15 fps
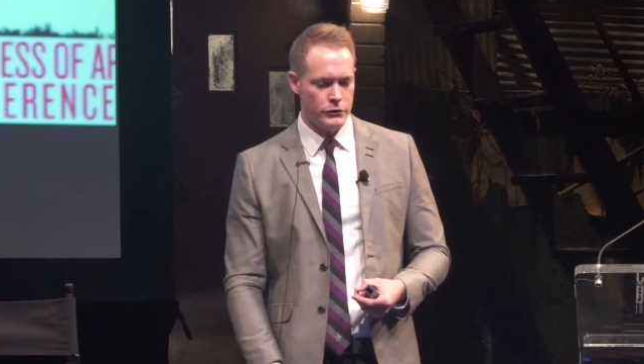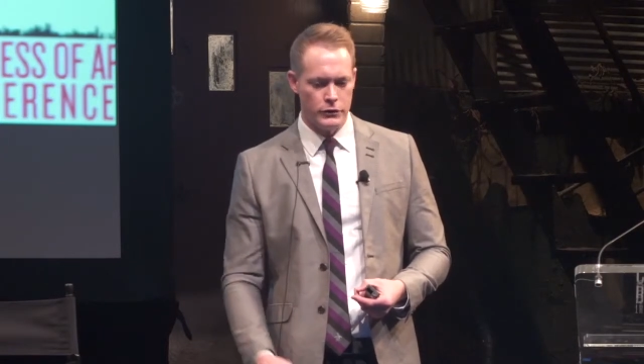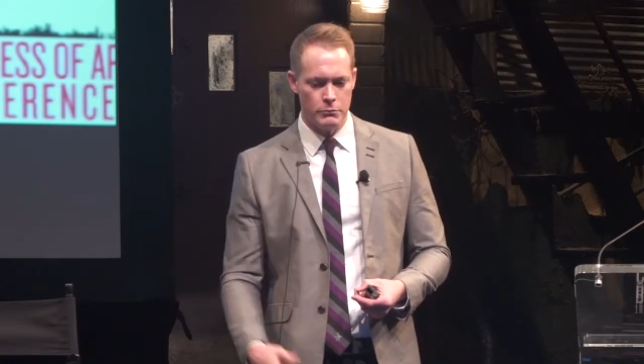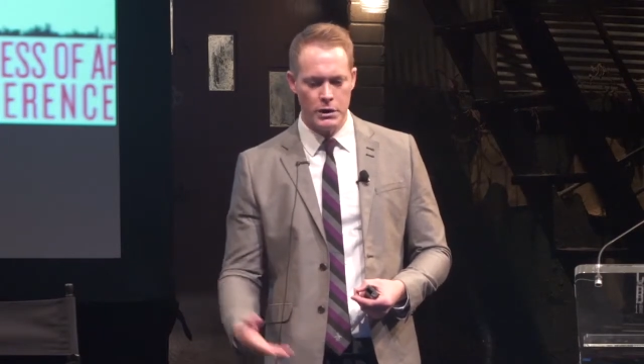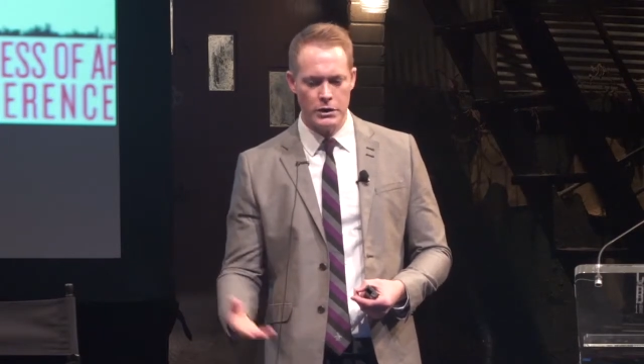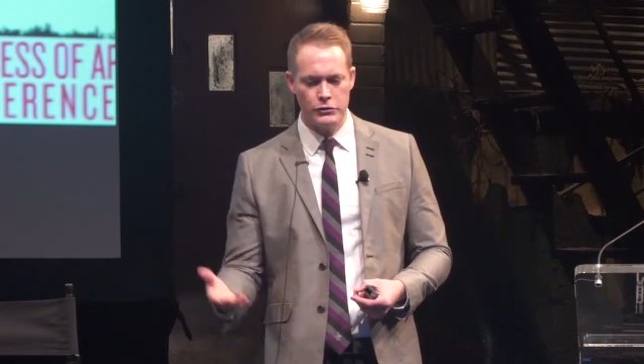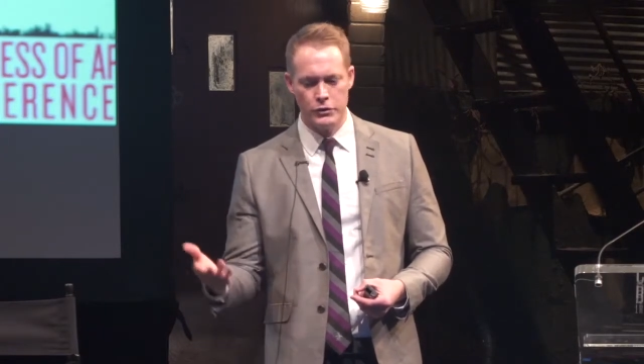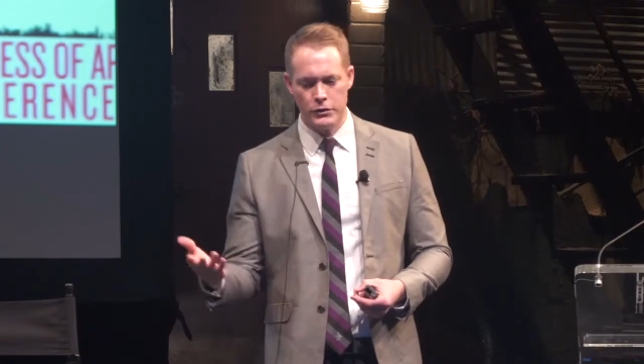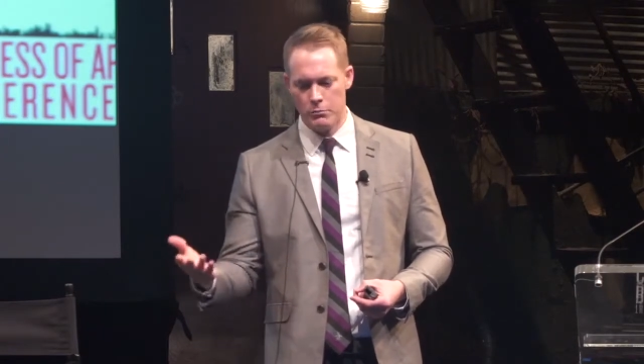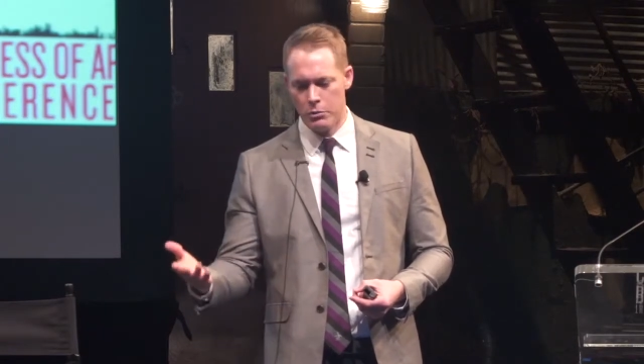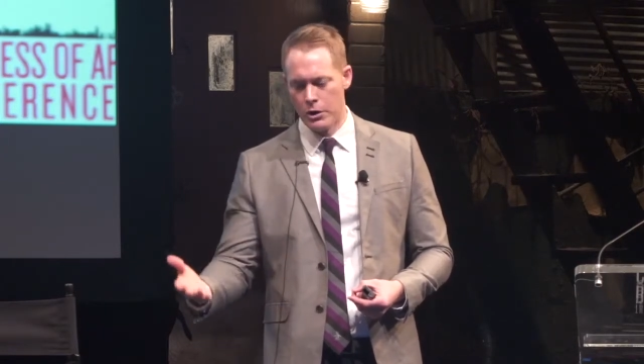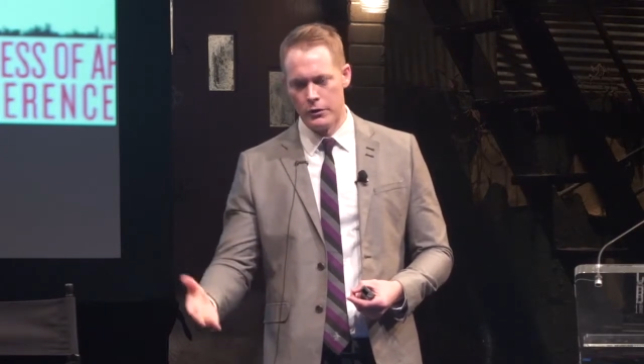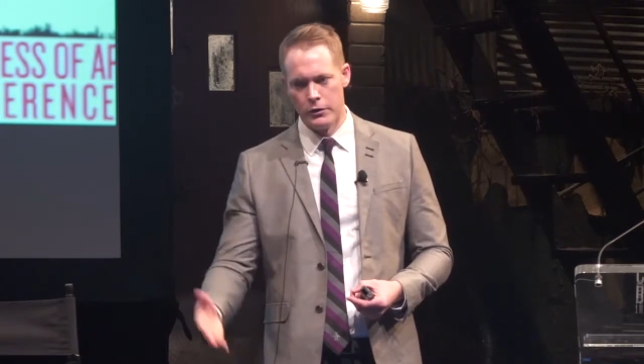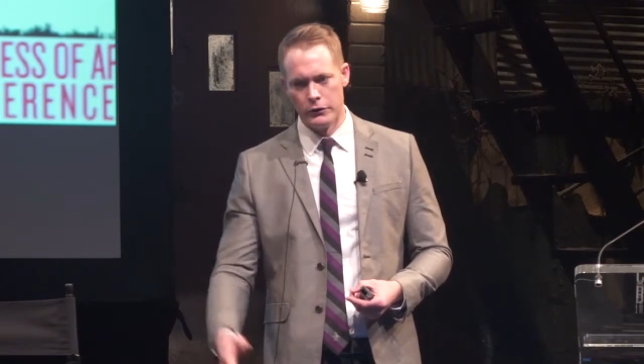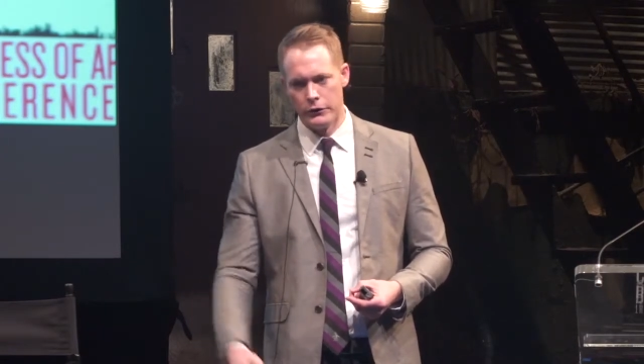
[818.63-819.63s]
and she mentioned
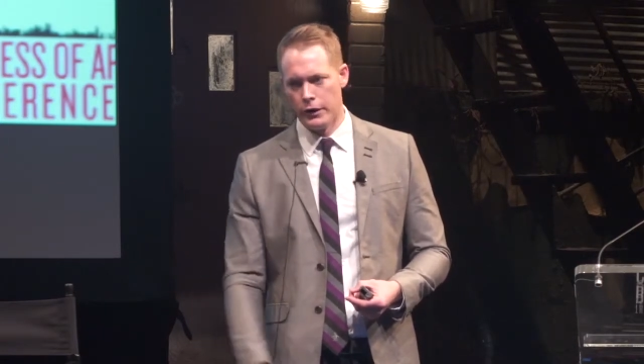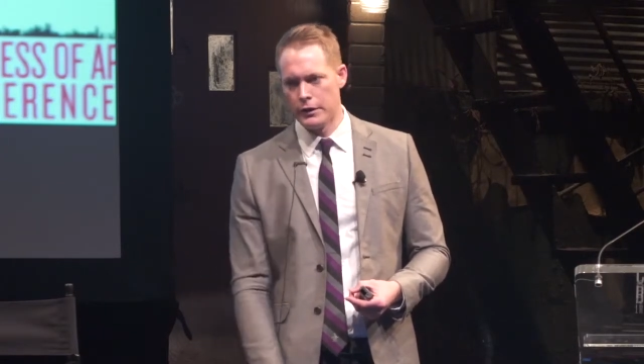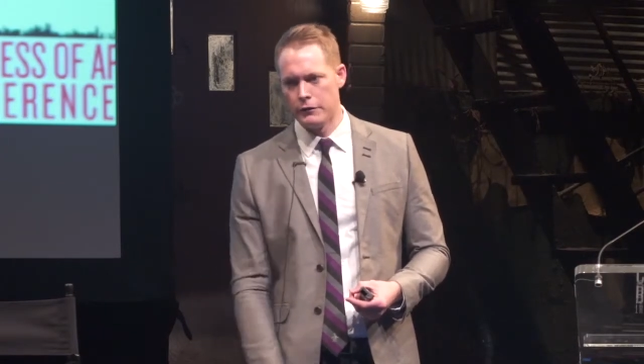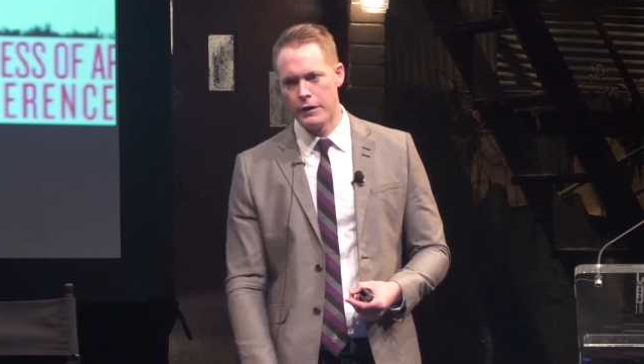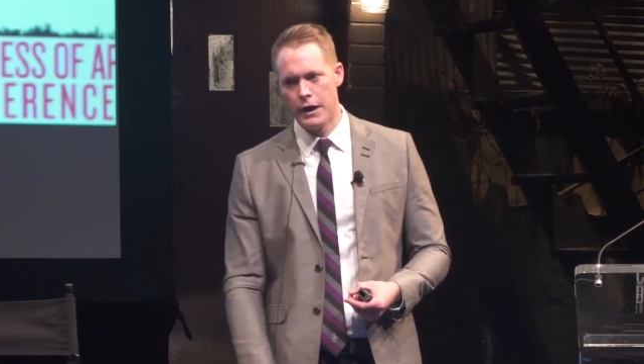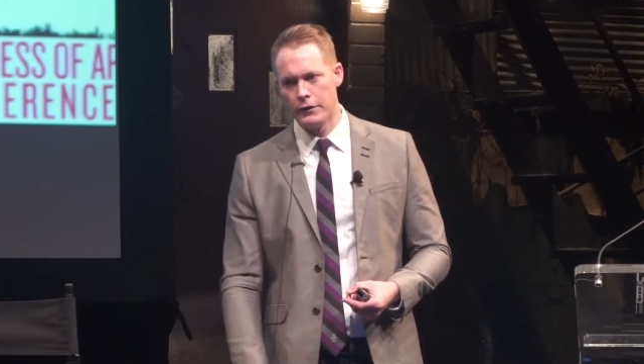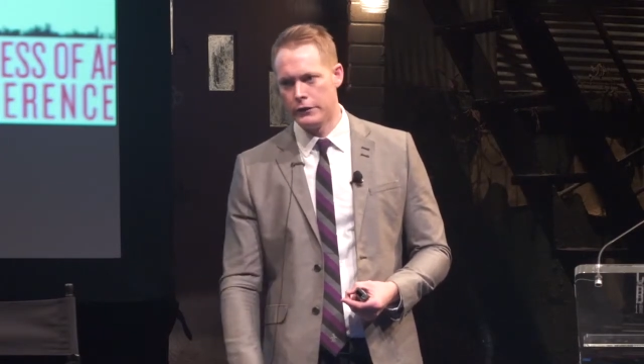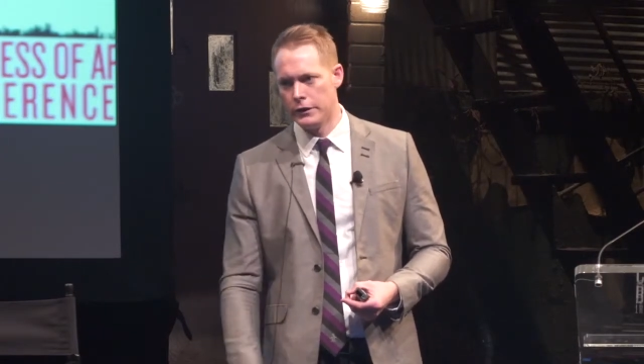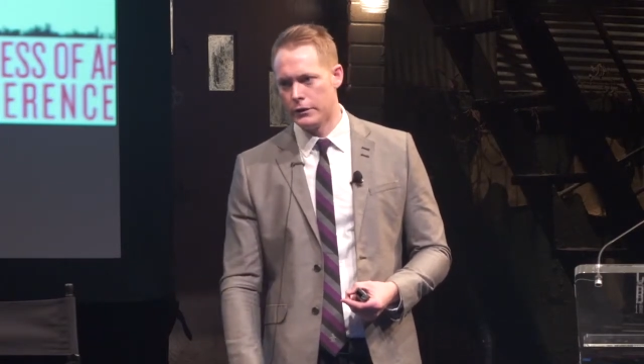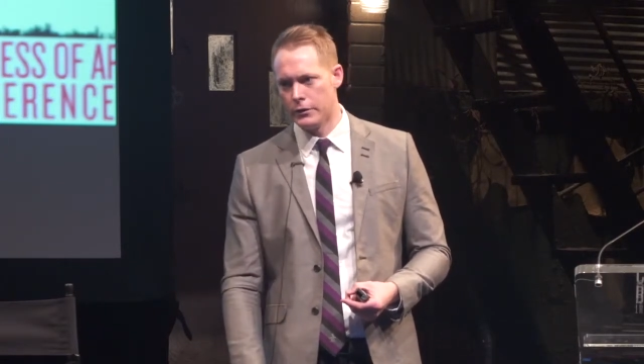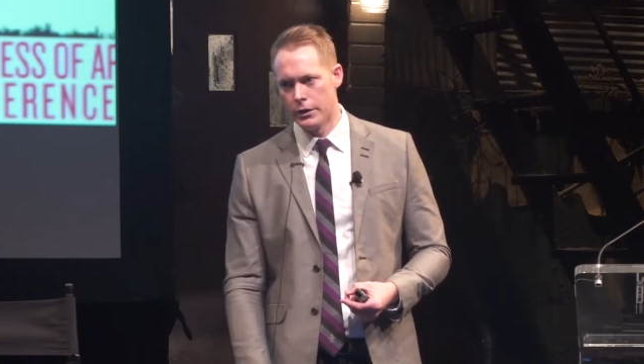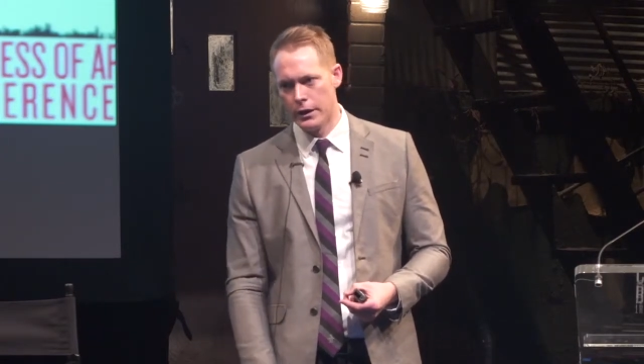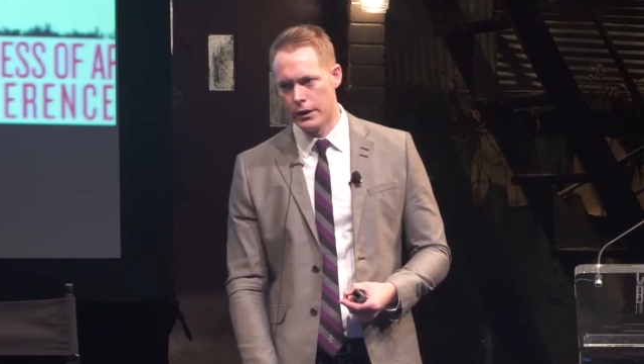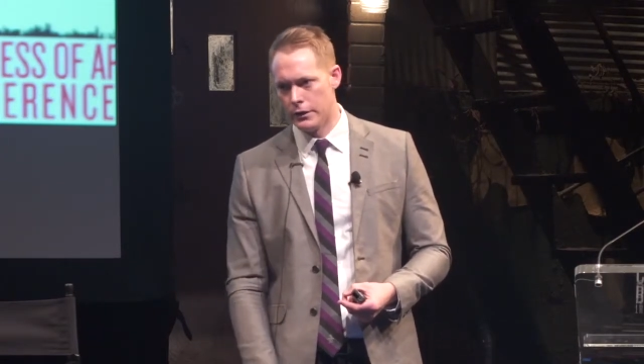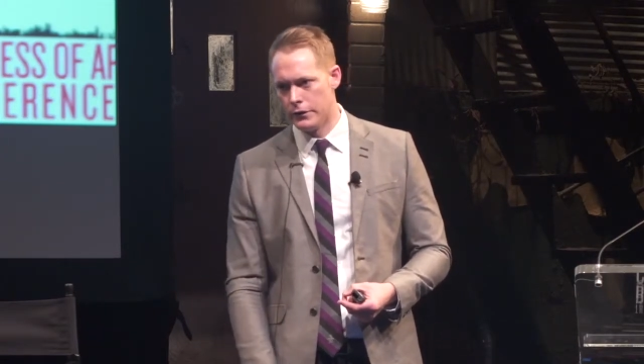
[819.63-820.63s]
partners like Fat
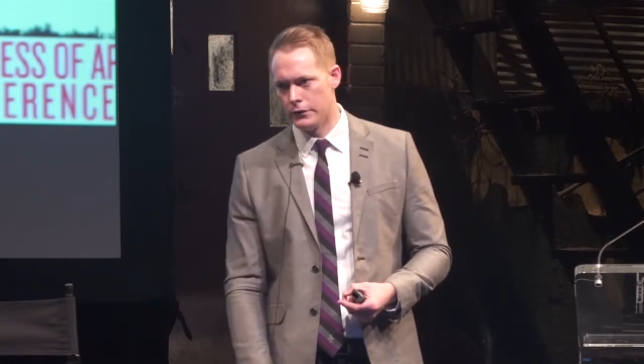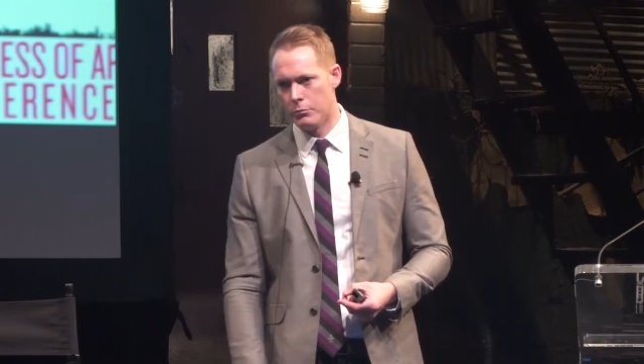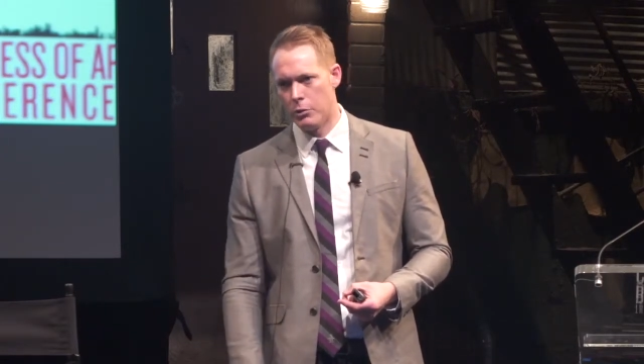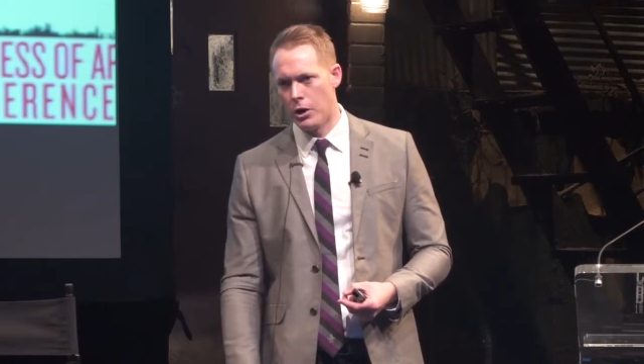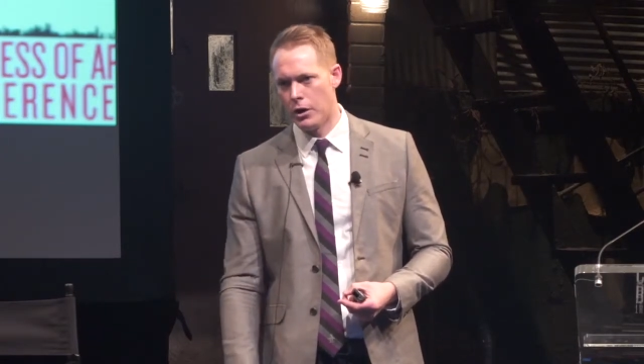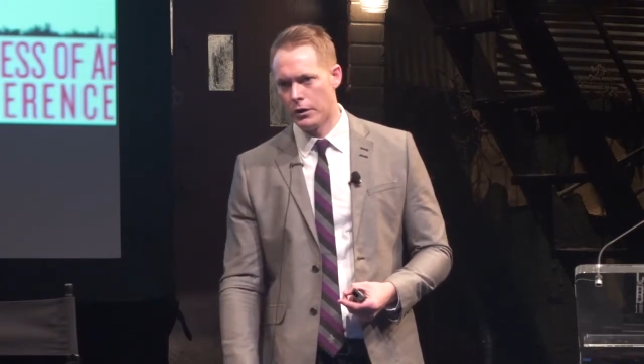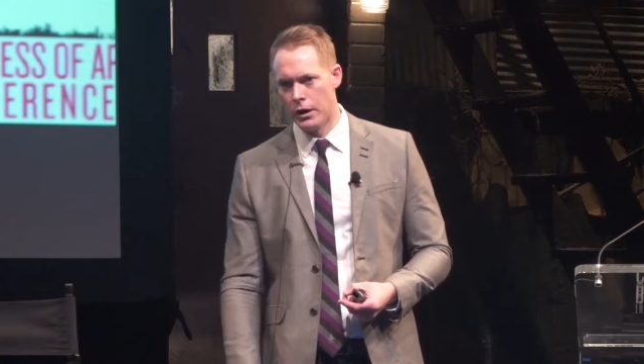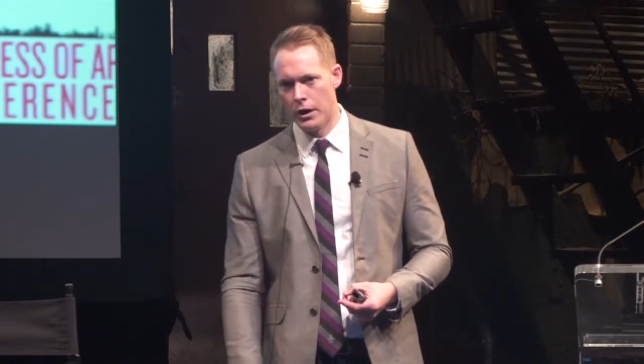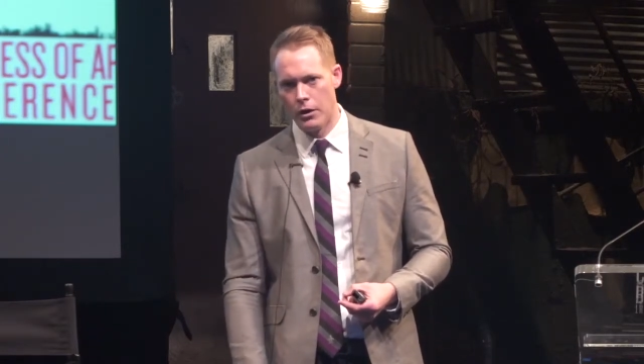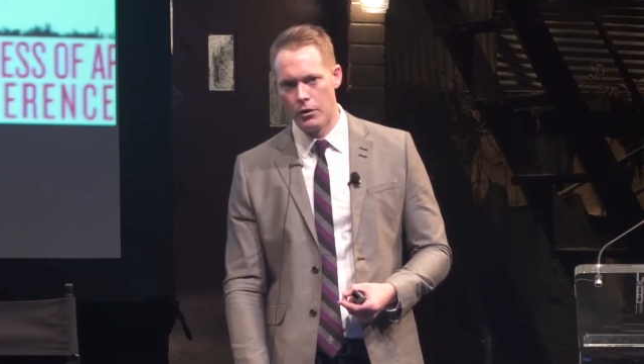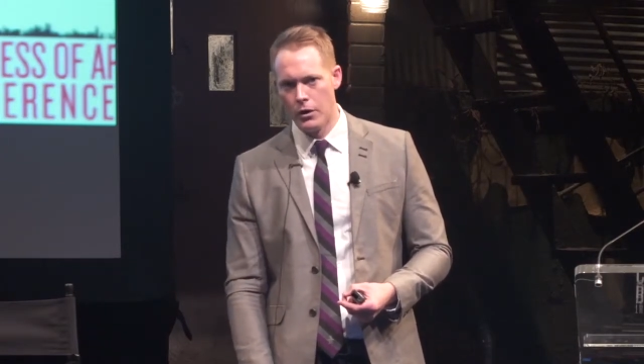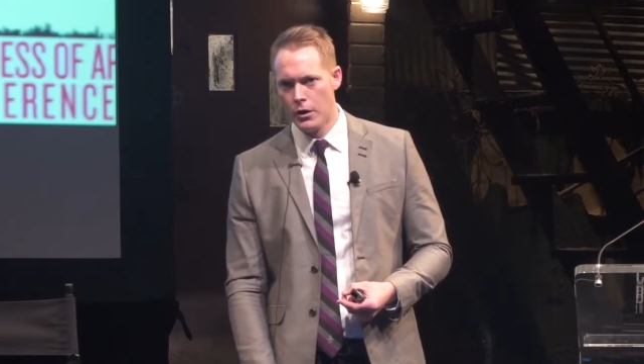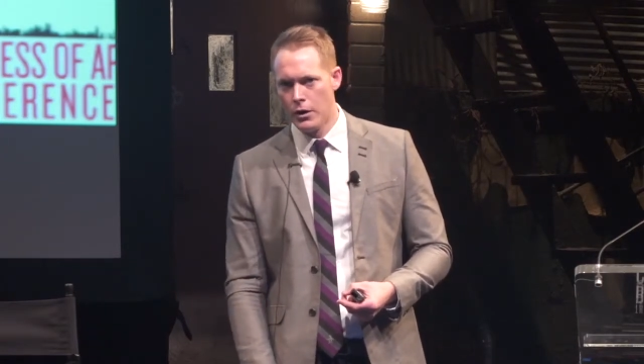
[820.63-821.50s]
Secret and Zapongo,